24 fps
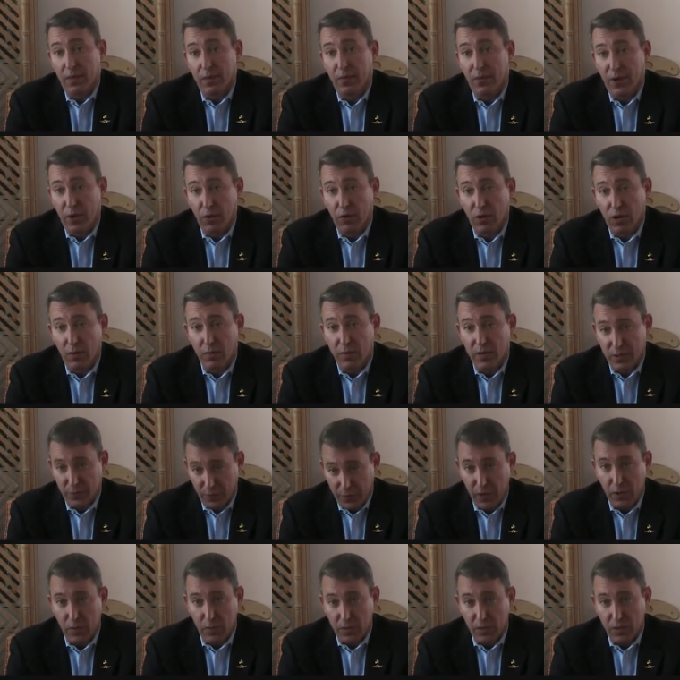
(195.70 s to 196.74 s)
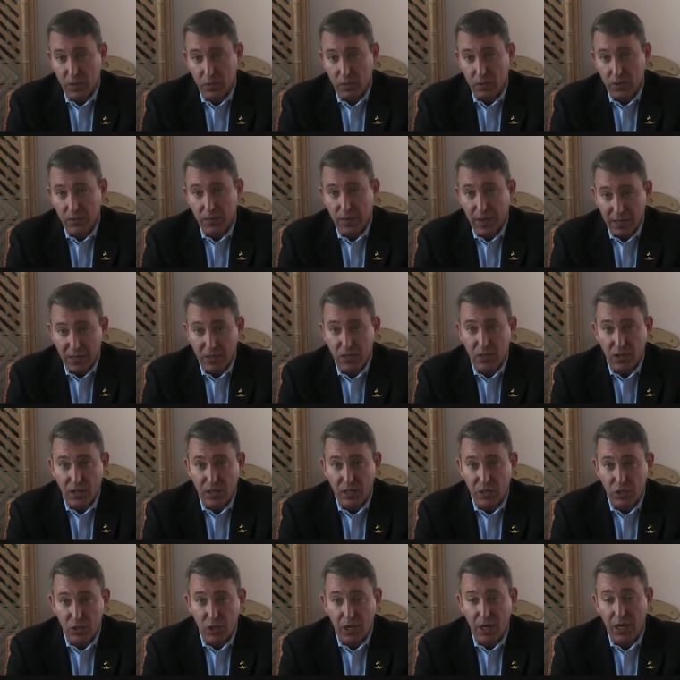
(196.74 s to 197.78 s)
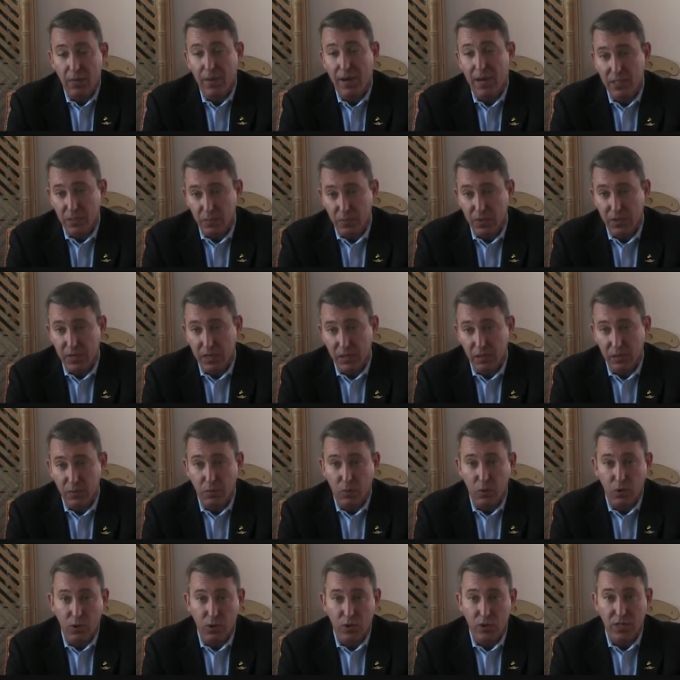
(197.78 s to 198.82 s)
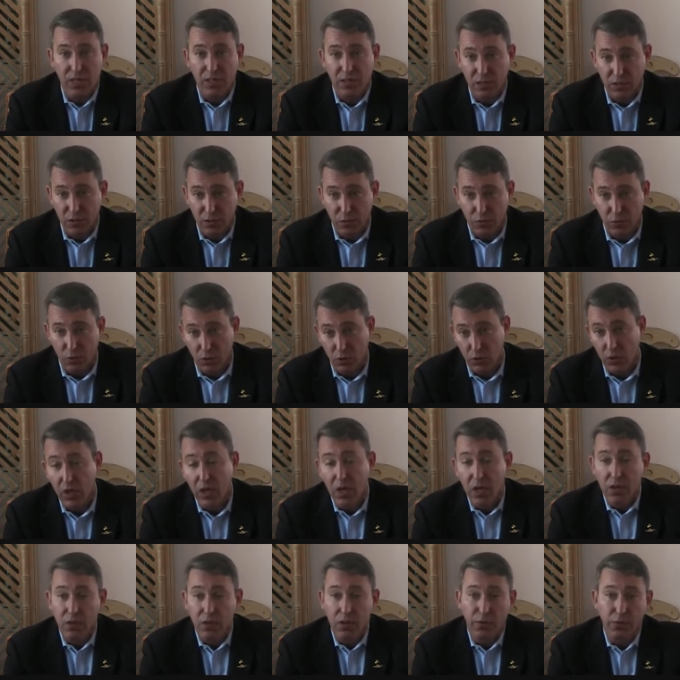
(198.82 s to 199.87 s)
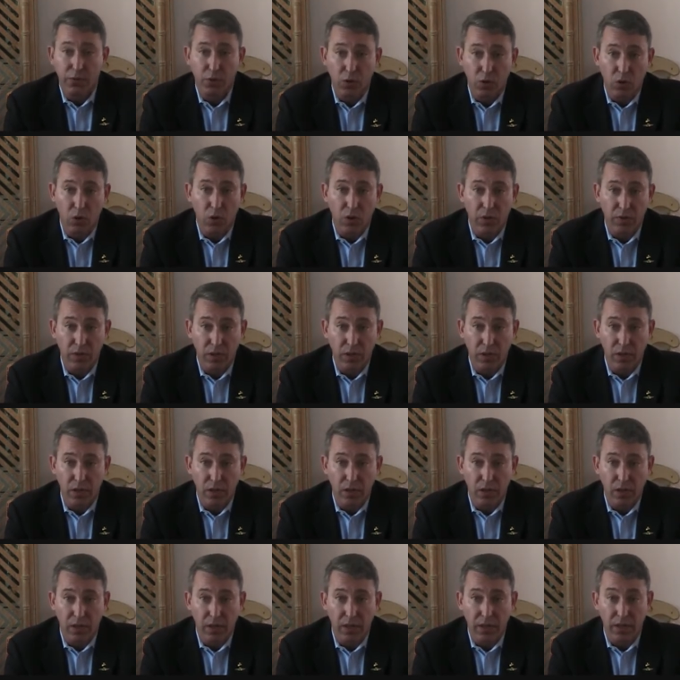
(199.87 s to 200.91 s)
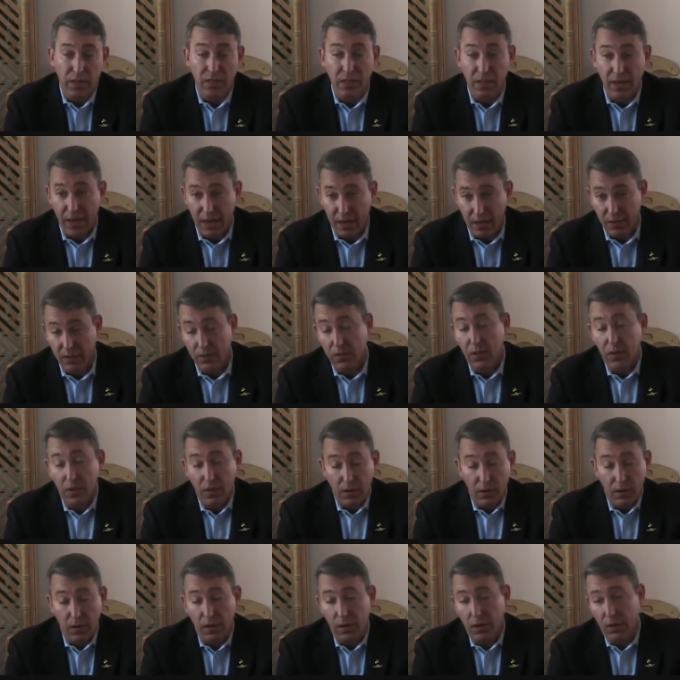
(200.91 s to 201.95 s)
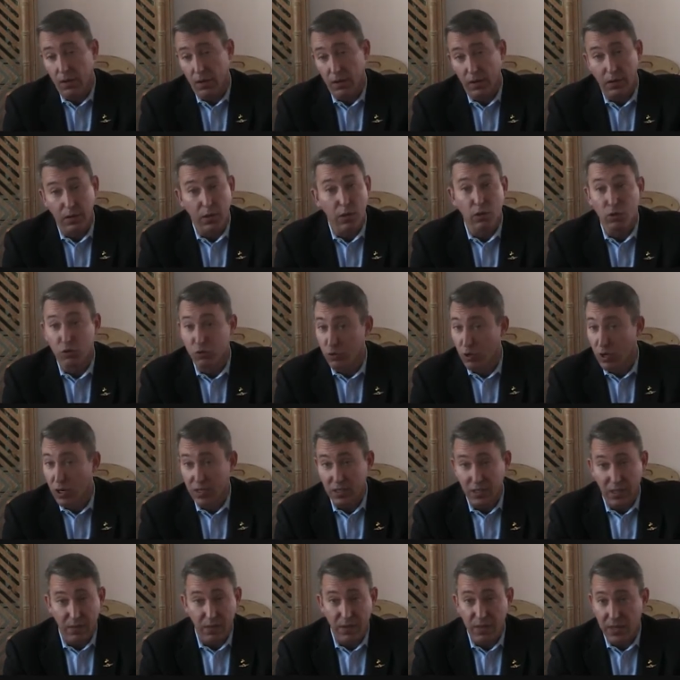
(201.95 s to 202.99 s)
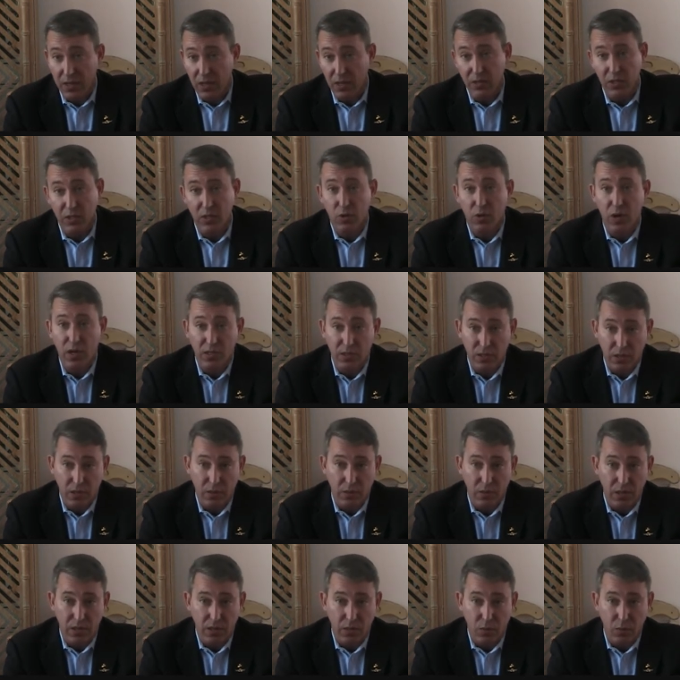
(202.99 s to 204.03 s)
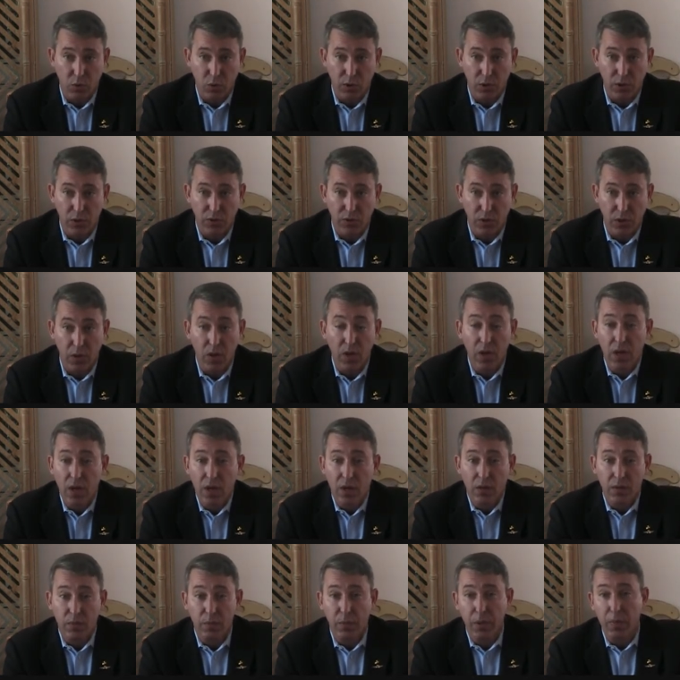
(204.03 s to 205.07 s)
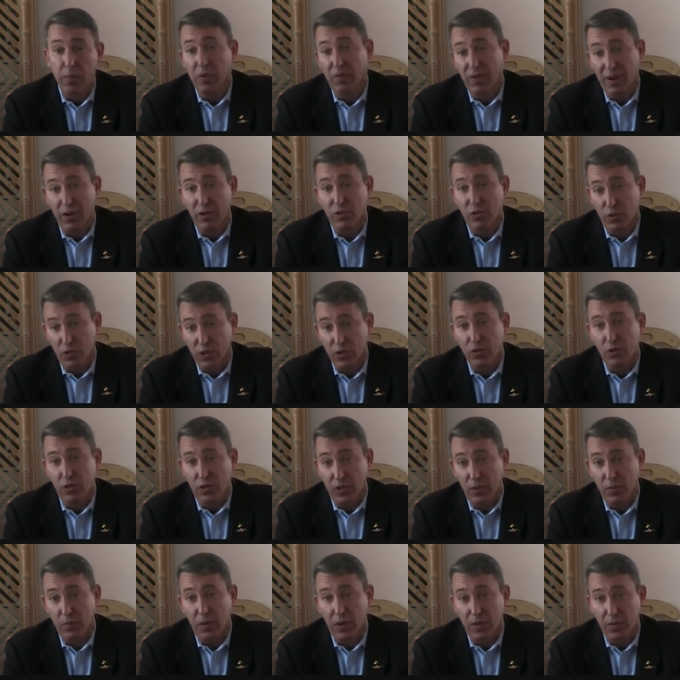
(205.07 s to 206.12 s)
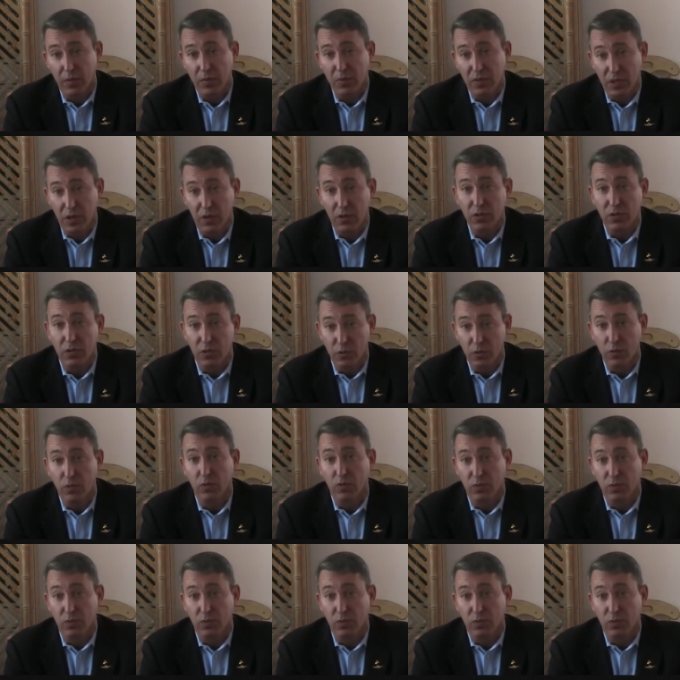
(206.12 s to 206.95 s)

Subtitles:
federal government has failed miserably, hasn't done its job, hasn't protected the borders, hasn't controlled the flow of illegal aliens and illegal drugs and everything else that's crossing across the border. So the people of Arizona took it upon themselves to